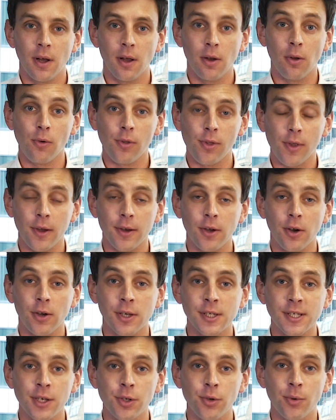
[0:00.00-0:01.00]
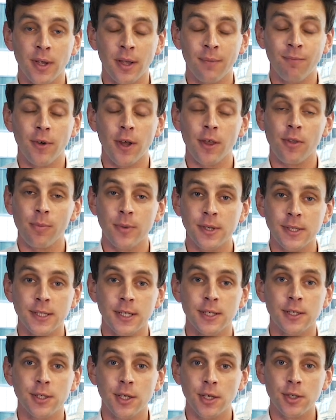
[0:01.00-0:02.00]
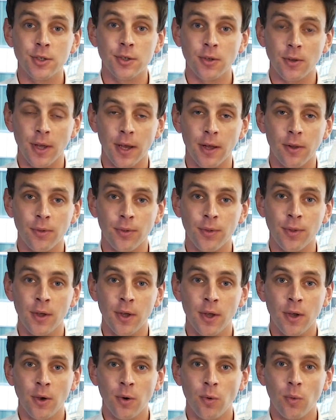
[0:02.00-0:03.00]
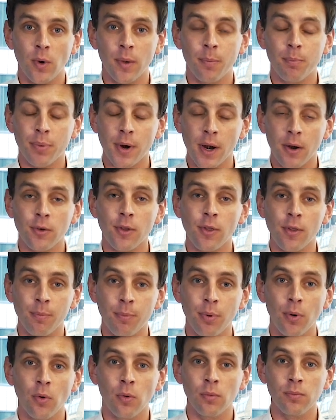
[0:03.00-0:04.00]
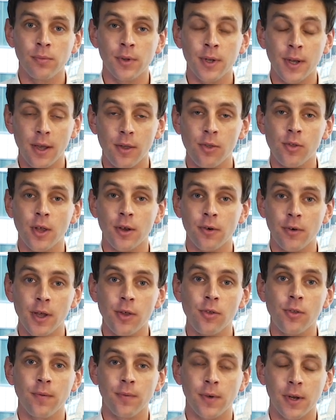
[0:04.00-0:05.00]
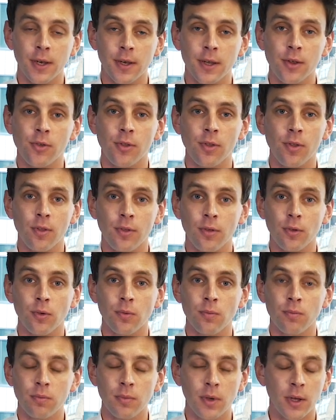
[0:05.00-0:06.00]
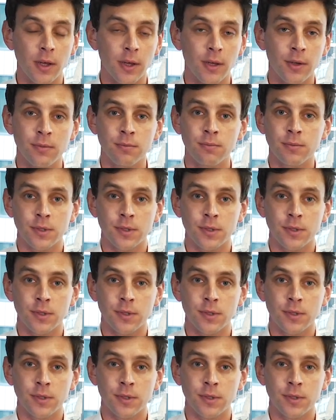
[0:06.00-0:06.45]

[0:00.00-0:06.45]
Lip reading: Alongside our continuing investments in digital health, we're proud to support the next generation of clinicians to learn,